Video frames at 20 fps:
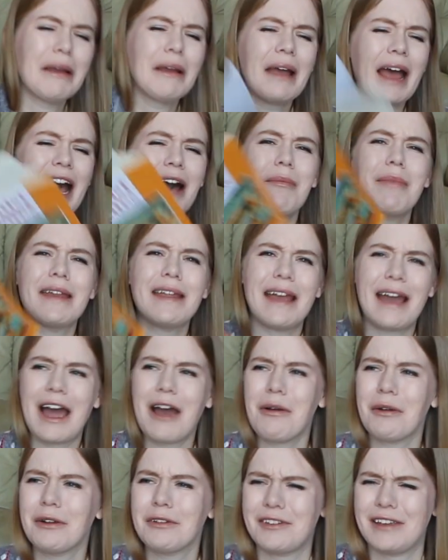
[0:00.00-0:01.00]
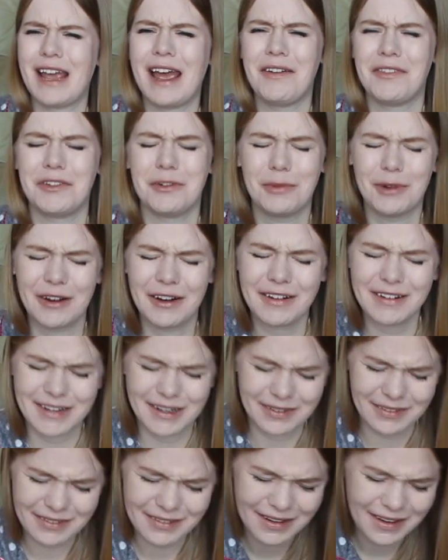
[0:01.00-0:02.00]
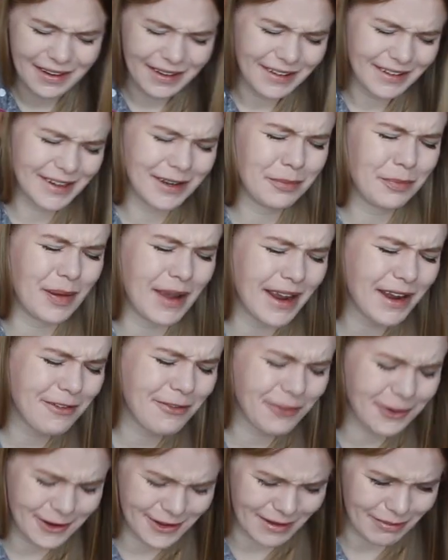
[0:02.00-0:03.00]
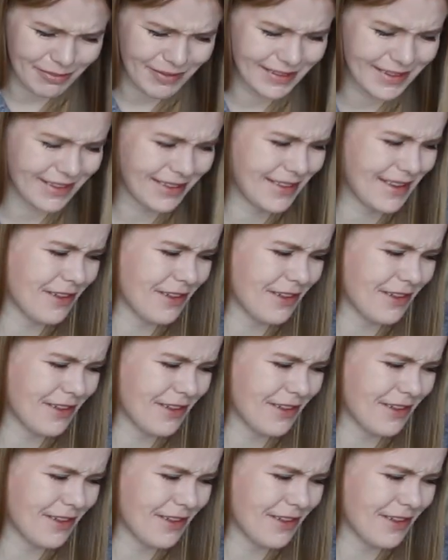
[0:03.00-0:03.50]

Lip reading: many hours I have to work to pay for something that's